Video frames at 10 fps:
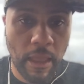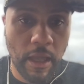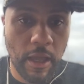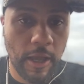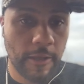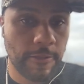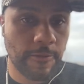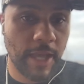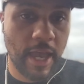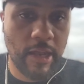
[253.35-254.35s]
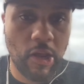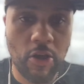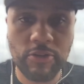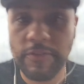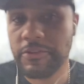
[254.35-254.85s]
Uh, you got
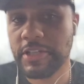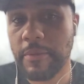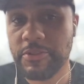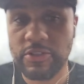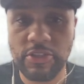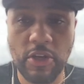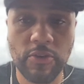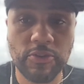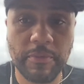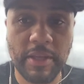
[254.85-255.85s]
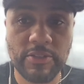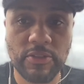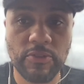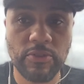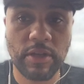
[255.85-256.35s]
all different types of shows, man.
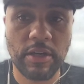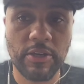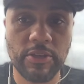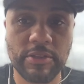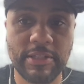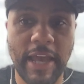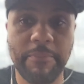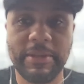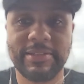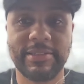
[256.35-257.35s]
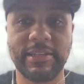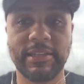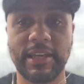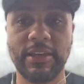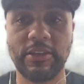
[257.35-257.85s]
So uh, type in
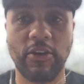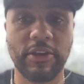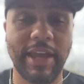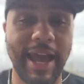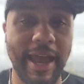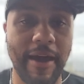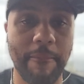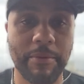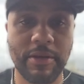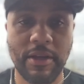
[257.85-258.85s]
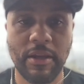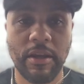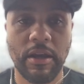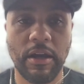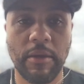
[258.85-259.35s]
SeatGeek on your app,
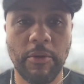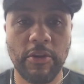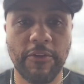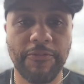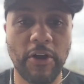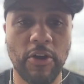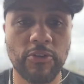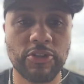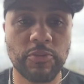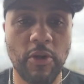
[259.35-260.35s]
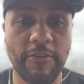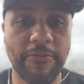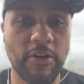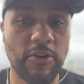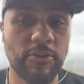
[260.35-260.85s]
um, on your phone,
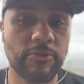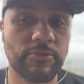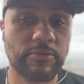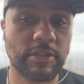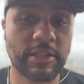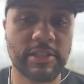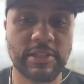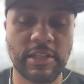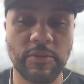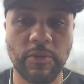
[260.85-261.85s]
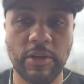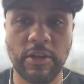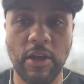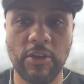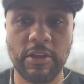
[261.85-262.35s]
smartphone, look and see what
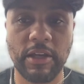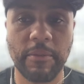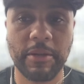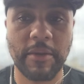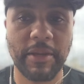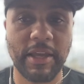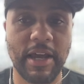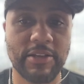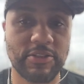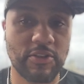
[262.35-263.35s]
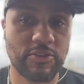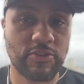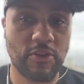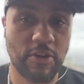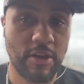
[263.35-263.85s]
all of the upcoming concerts
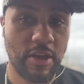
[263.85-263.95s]
are.